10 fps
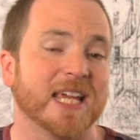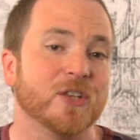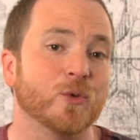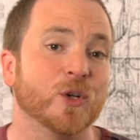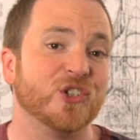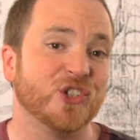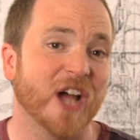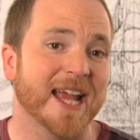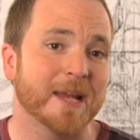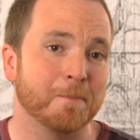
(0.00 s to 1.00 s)
into a
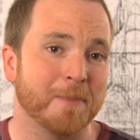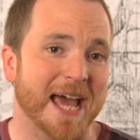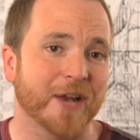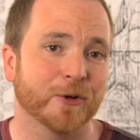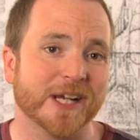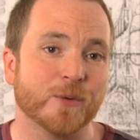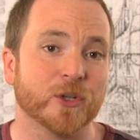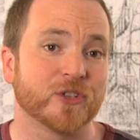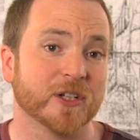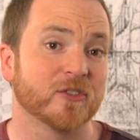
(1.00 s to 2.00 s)
giant battery
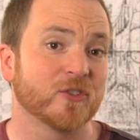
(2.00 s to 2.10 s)
which can